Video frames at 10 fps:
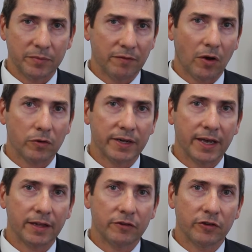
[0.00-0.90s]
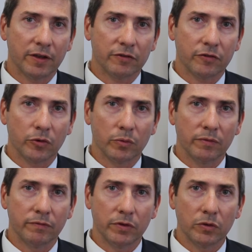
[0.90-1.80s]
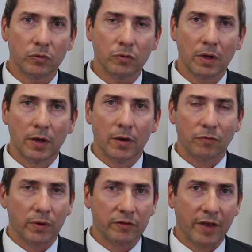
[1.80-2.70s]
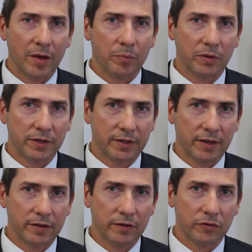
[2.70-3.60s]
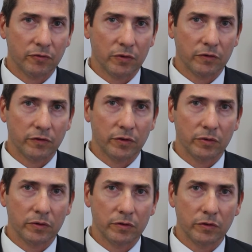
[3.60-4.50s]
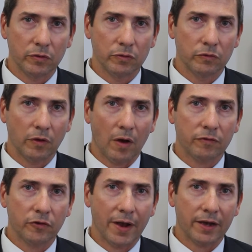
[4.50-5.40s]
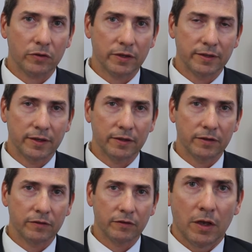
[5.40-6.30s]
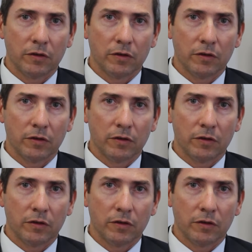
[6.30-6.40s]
They've already had a chance to review, for example, attendance for a student who's off track on attendance.